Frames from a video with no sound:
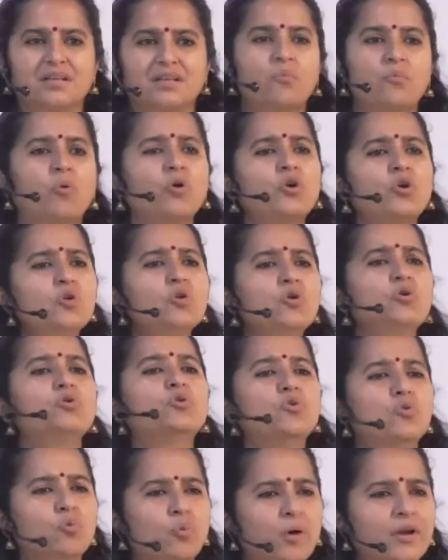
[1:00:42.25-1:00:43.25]
then what do you
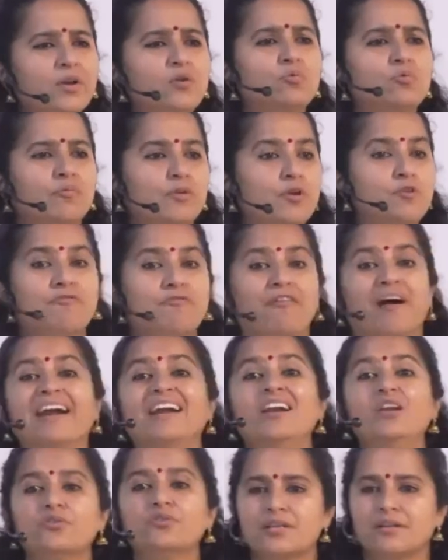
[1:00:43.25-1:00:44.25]
do when you
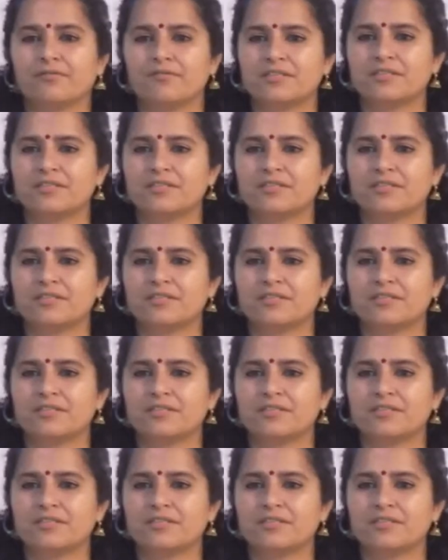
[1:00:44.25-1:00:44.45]
find yourself